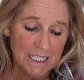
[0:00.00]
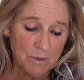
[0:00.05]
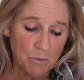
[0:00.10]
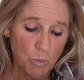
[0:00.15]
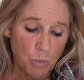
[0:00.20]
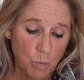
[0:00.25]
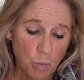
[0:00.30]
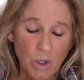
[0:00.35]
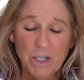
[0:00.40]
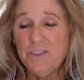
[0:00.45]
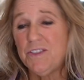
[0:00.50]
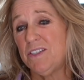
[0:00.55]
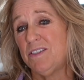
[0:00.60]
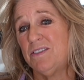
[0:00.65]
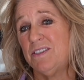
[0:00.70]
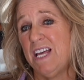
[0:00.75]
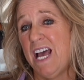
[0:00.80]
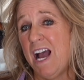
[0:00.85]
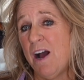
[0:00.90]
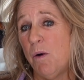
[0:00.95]
what
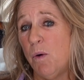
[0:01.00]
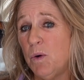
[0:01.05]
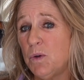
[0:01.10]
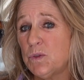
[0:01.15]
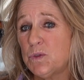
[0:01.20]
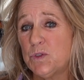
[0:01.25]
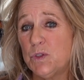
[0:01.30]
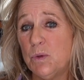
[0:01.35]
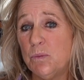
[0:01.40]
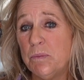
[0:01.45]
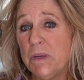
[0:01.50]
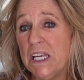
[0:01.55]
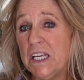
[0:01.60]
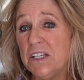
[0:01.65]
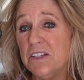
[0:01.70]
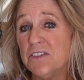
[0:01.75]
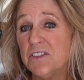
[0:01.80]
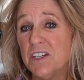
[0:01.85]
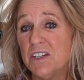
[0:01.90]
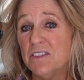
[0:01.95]
does that also
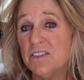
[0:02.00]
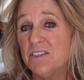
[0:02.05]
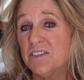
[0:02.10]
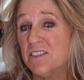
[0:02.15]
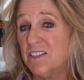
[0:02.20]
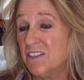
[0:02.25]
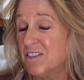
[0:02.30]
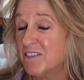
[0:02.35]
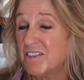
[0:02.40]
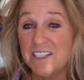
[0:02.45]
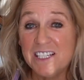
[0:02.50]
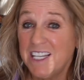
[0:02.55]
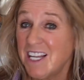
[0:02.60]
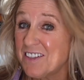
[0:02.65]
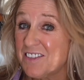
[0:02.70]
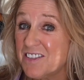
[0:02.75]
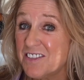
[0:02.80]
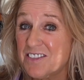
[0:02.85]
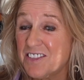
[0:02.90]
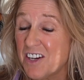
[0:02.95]
mean? Doesn't
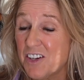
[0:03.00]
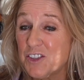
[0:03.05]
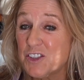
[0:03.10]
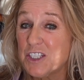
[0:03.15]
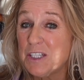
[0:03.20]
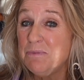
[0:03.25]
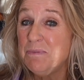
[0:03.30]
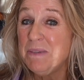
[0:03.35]
necessarily